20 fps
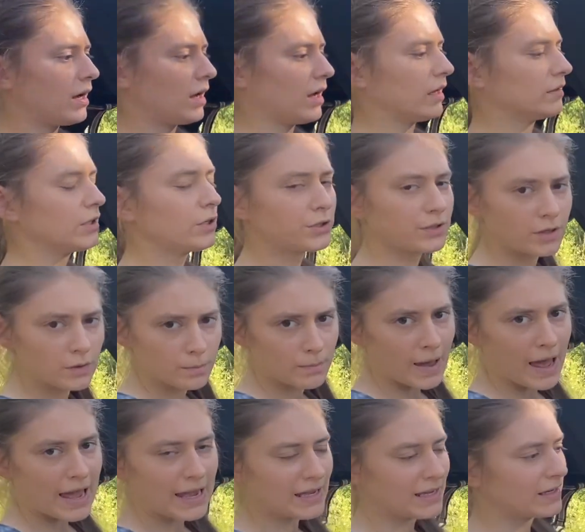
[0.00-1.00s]
I'll also
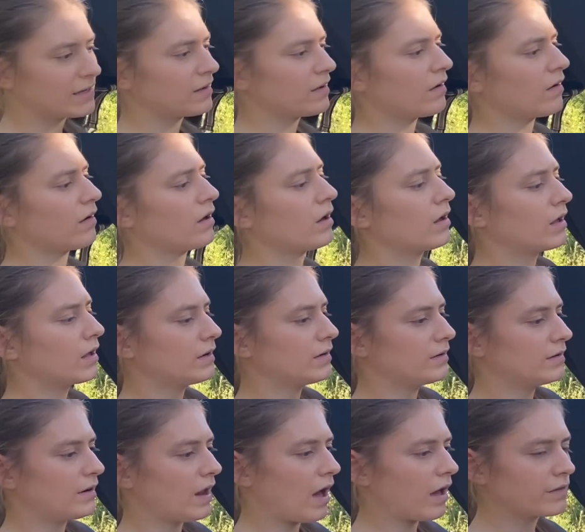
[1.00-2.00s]
make
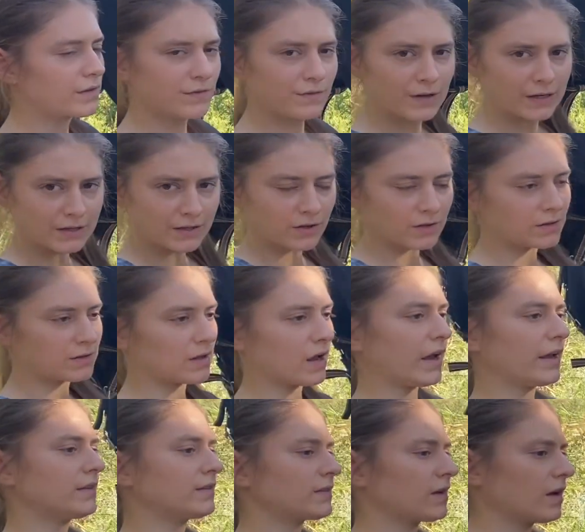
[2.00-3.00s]
other videos
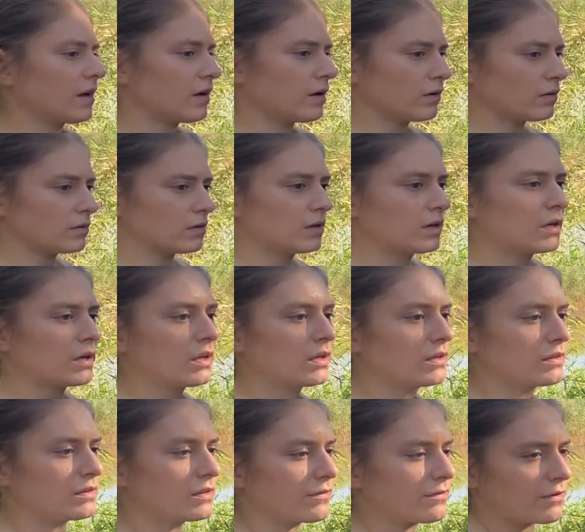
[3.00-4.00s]
later on
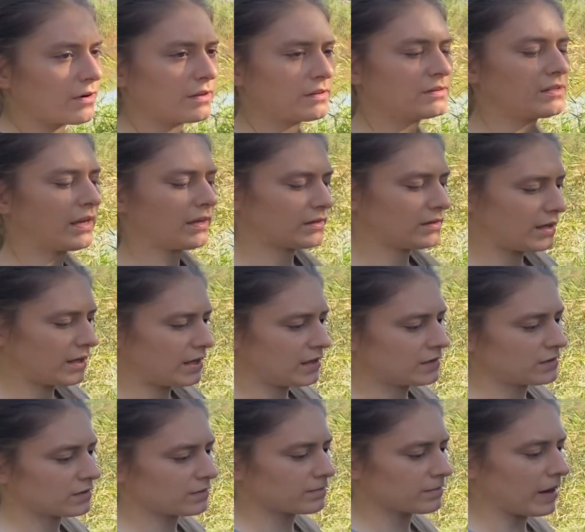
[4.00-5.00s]
different
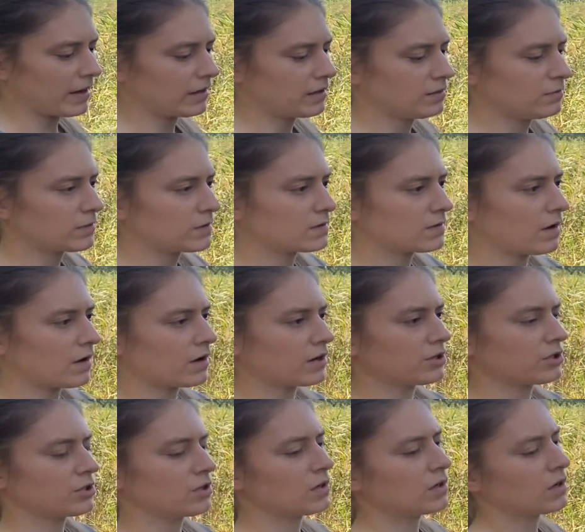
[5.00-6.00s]
techniques of making
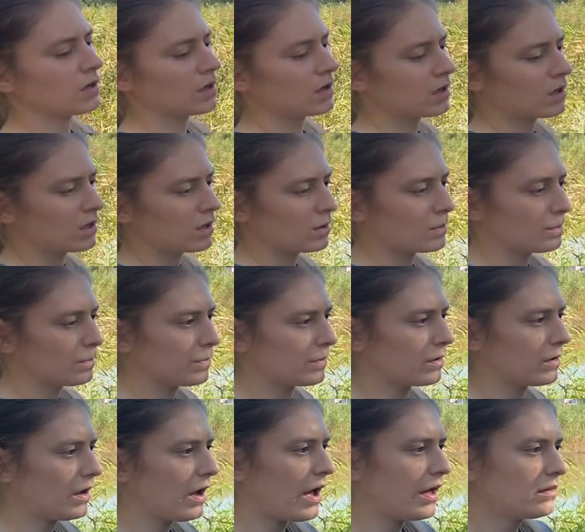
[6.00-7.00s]
massage,
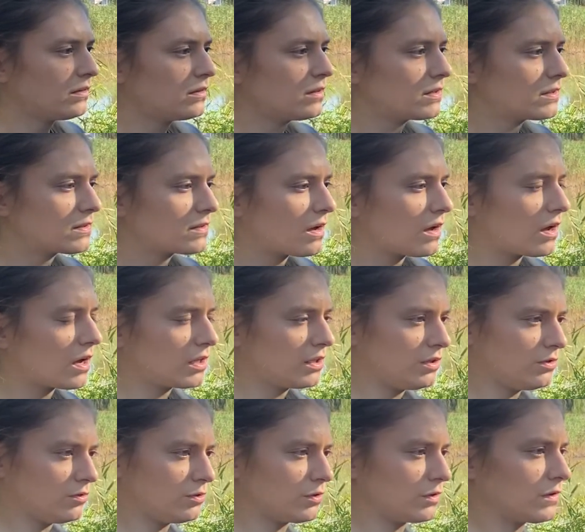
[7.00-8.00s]
but at the start
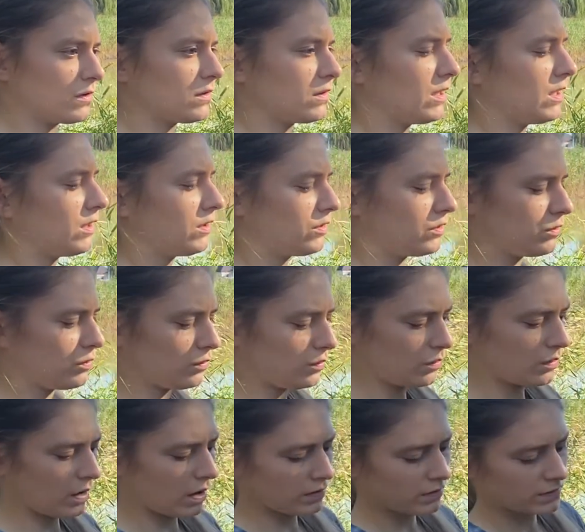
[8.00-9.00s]
you just need
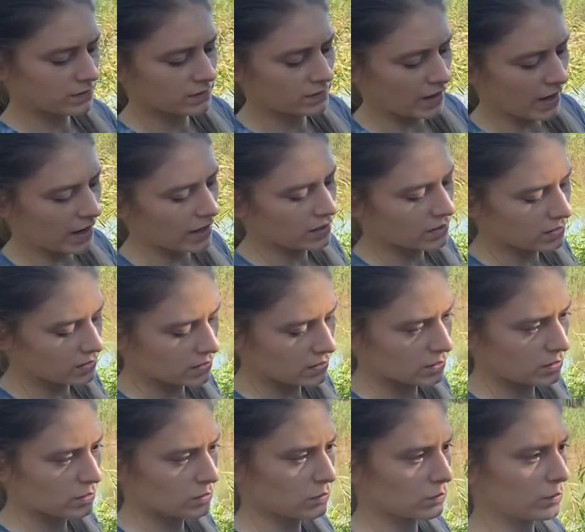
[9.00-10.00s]
to understand
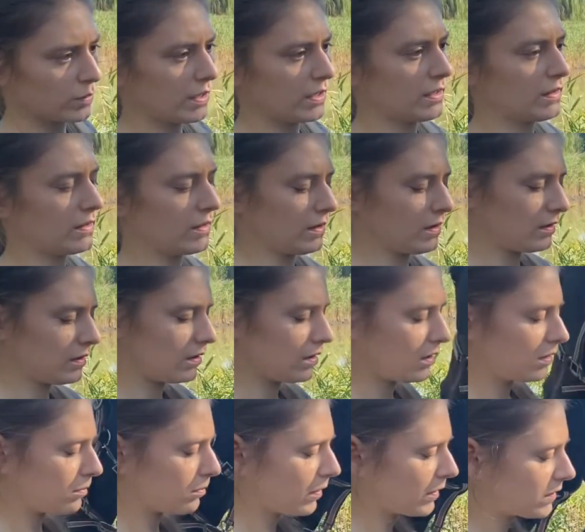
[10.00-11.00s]
where the
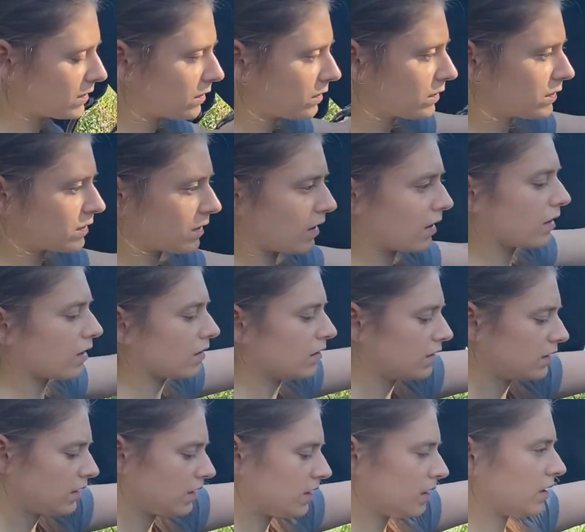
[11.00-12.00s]
muscles are
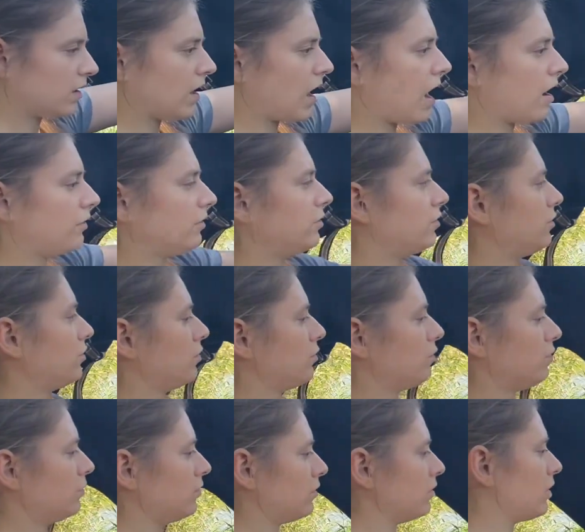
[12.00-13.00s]
and how do you